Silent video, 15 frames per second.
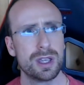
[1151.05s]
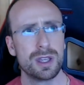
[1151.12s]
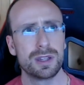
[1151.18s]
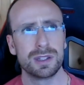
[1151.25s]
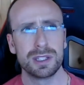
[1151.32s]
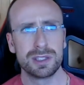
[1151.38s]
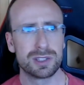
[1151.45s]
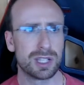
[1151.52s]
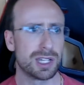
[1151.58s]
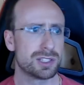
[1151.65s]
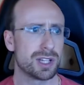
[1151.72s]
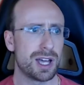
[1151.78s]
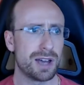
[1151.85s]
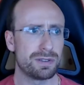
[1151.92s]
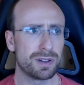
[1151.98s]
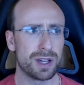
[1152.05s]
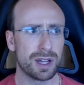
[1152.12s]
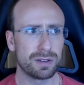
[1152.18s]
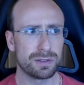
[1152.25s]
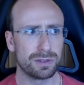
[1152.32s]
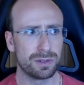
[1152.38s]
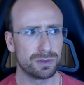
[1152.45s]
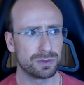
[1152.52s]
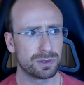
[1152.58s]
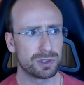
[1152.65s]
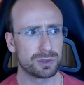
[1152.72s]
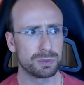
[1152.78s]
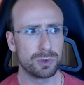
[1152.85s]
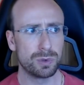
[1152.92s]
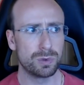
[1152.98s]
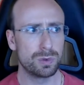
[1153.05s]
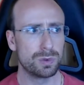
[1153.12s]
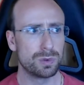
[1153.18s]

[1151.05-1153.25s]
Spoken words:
These days I have a small